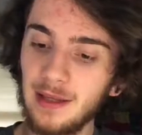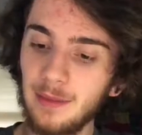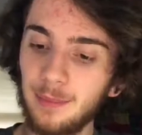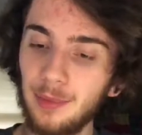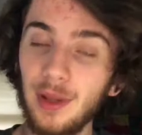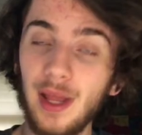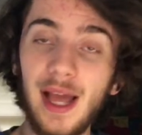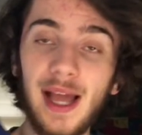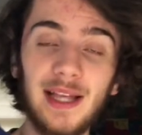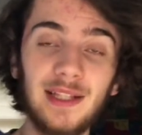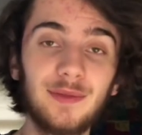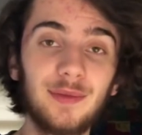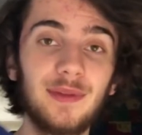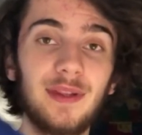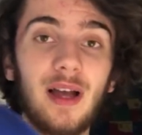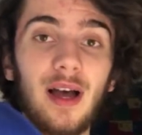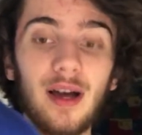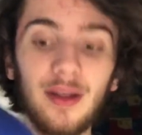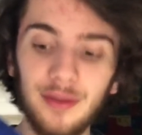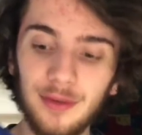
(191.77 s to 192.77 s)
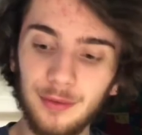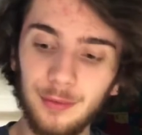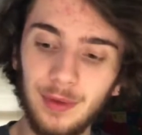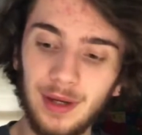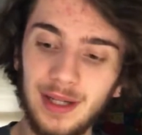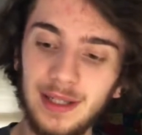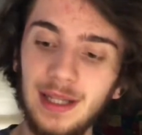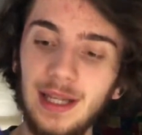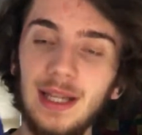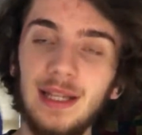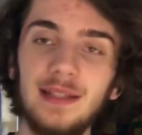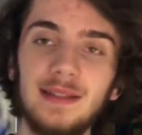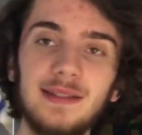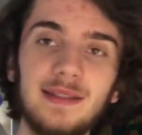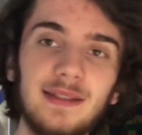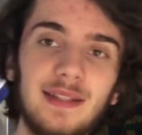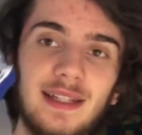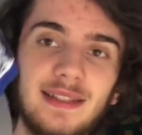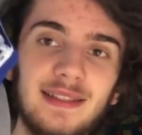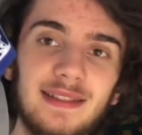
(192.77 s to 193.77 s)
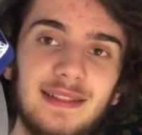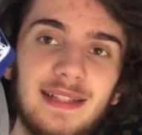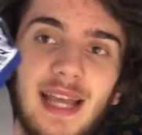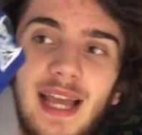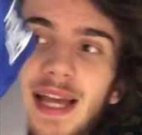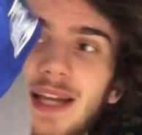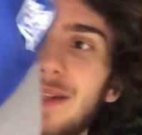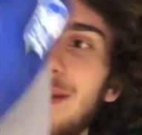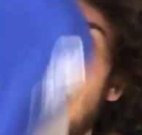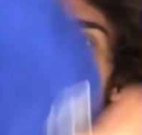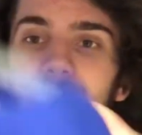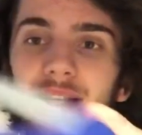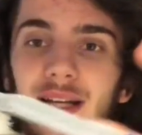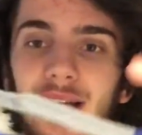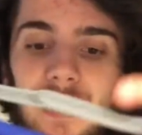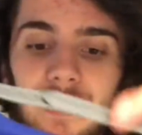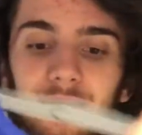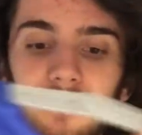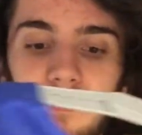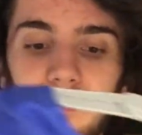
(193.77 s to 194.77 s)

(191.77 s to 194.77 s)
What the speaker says: applies with the other one. Still has a tag on it.